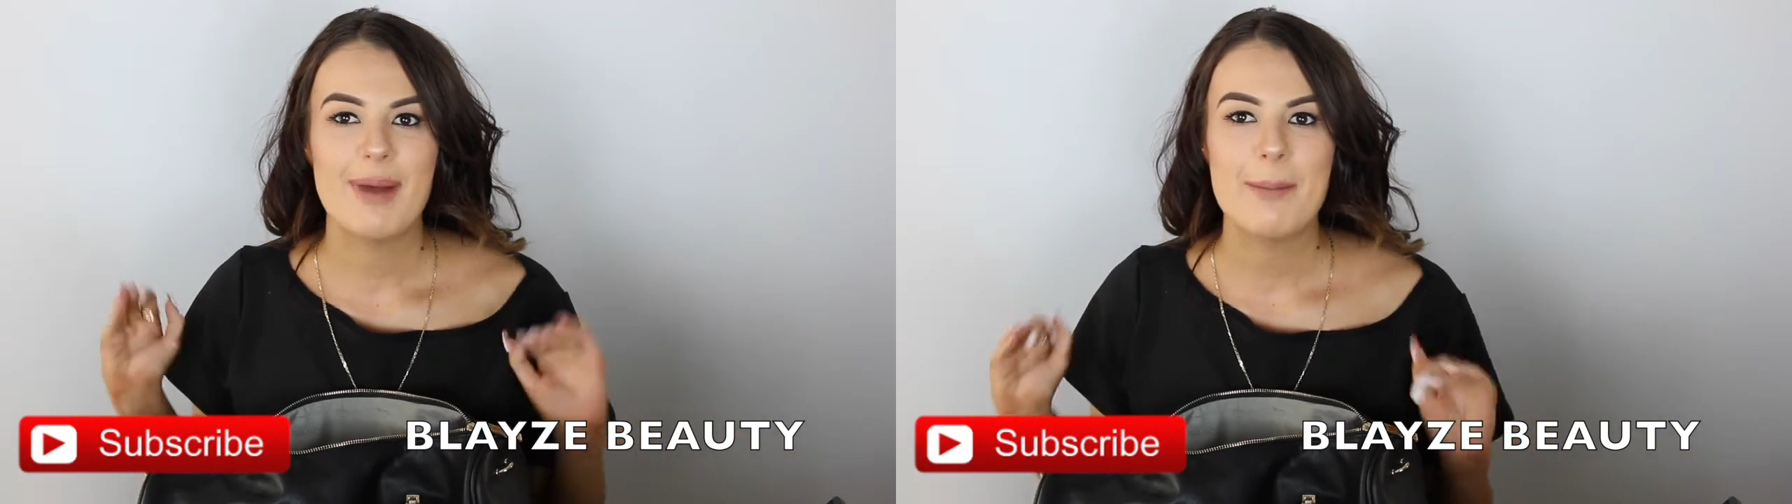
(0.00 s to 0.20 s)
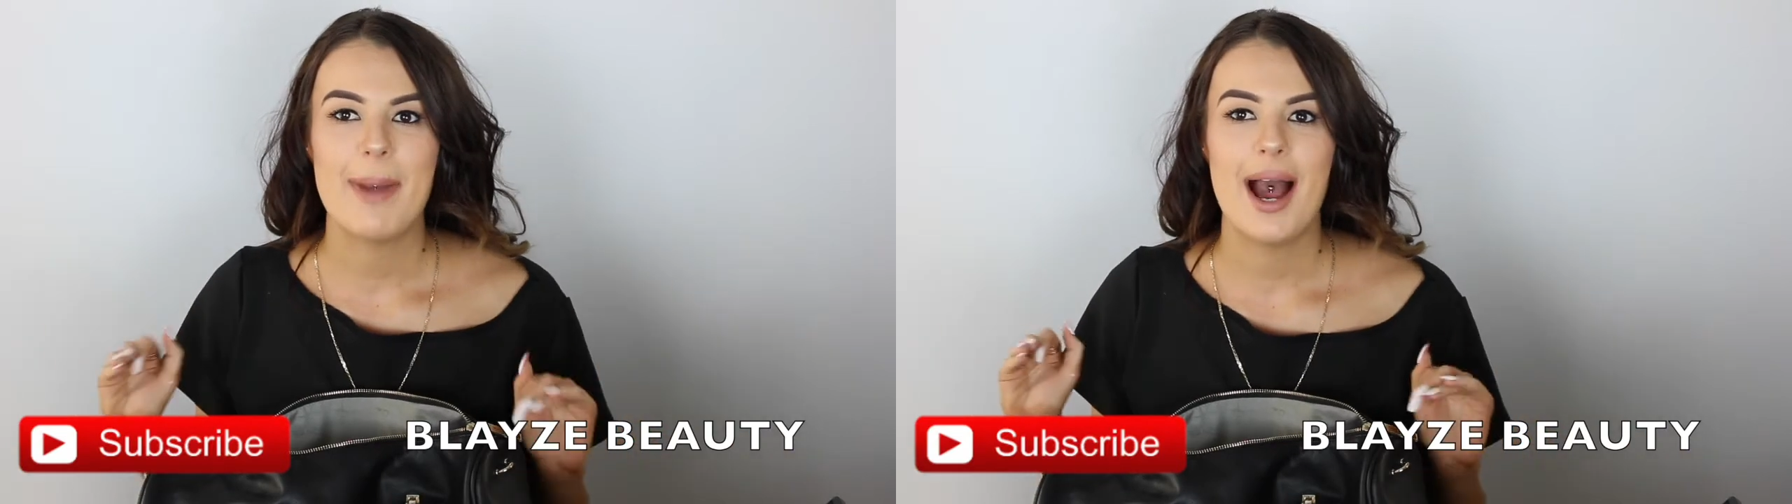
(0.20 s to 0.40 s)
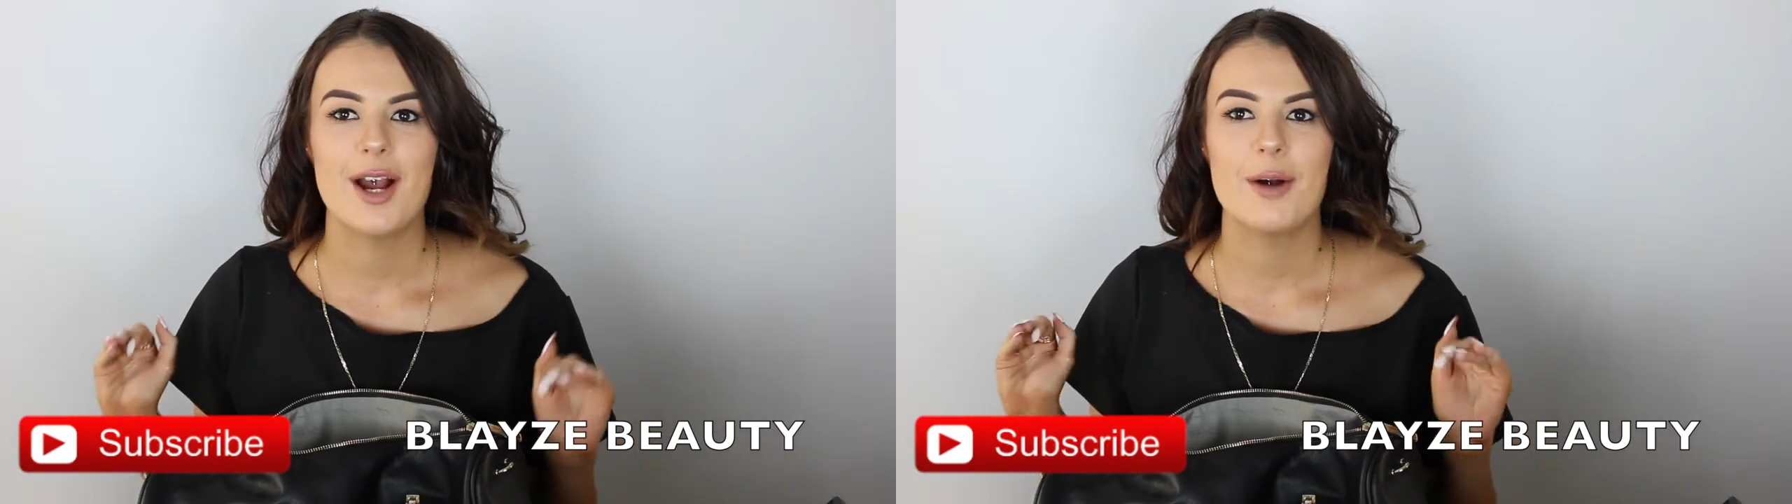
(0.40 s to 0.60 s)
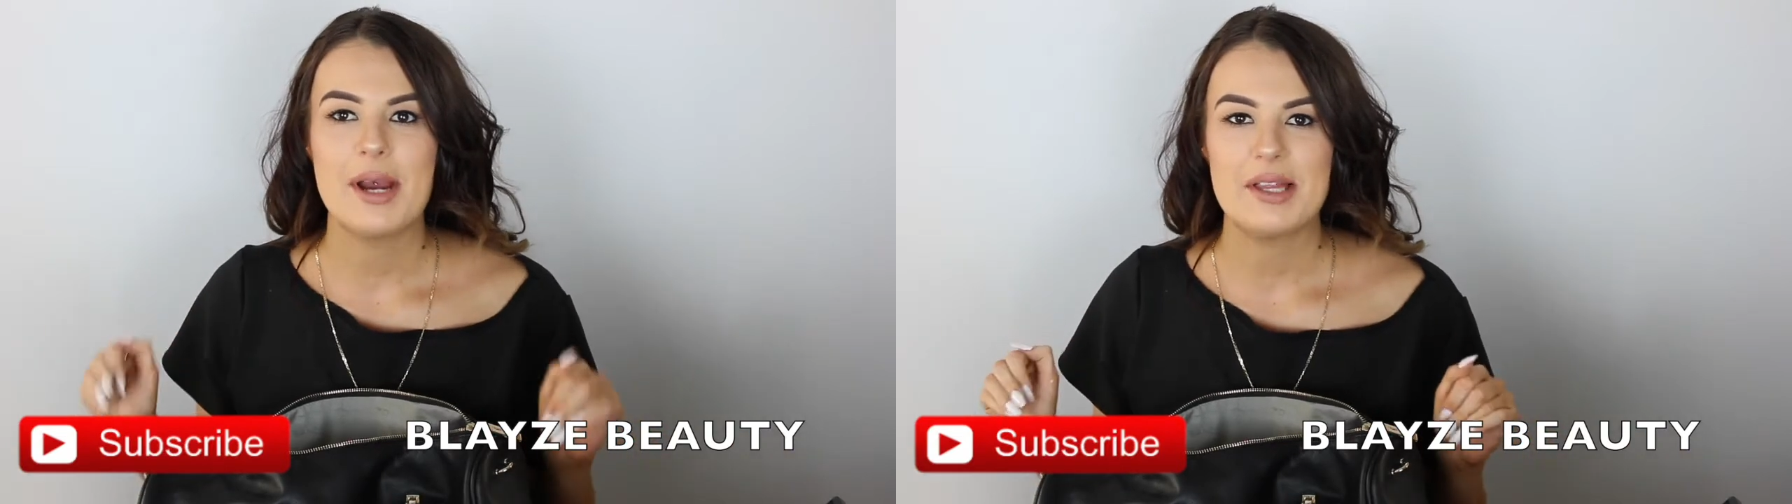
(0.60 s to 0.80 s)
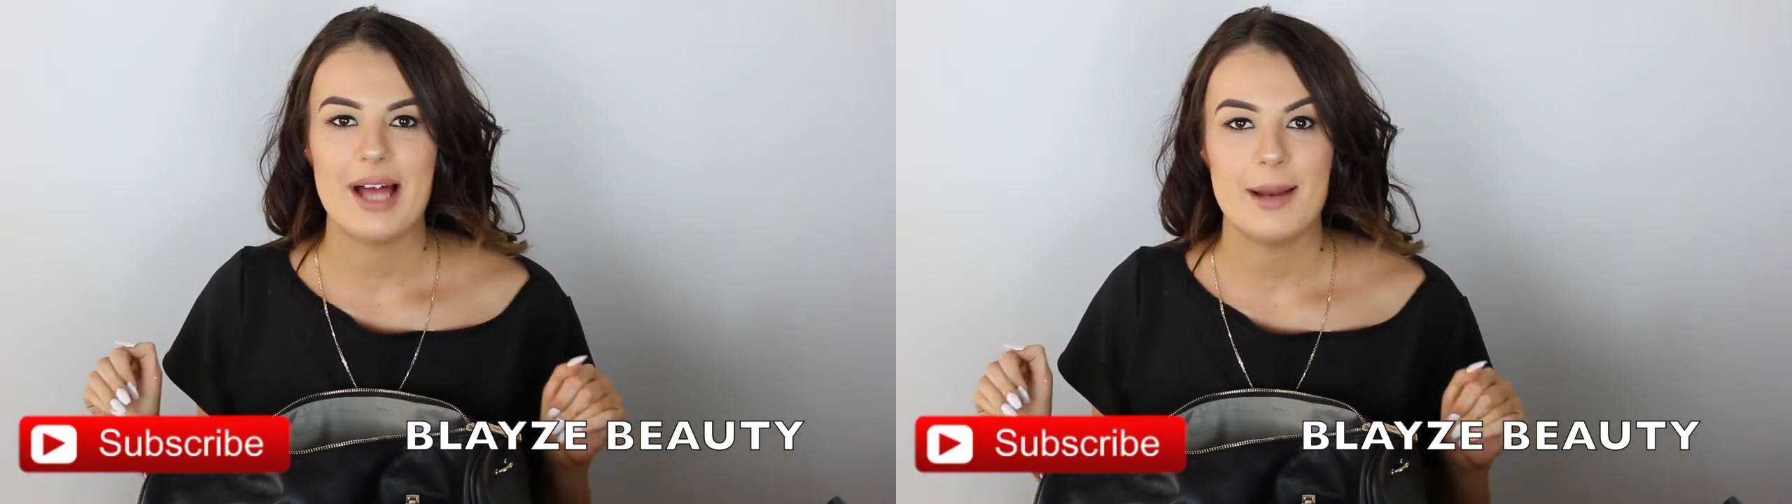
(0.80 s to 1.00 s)
my bag on
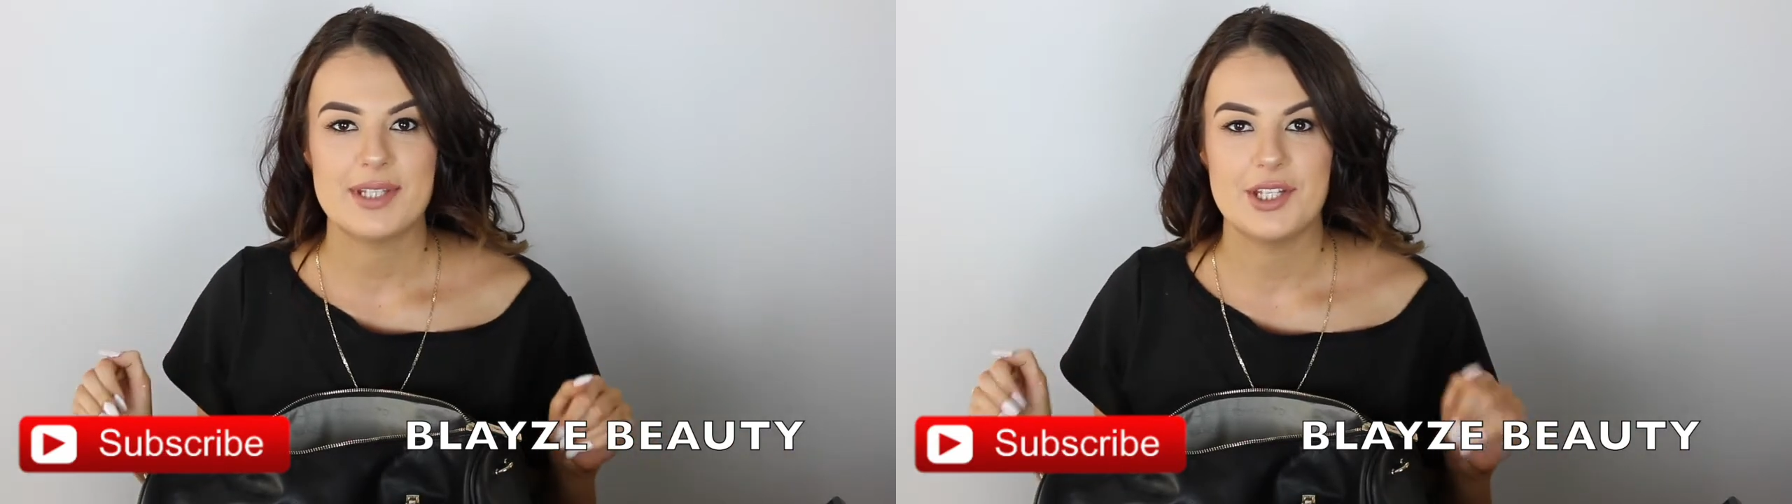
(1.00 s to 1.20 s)
my lap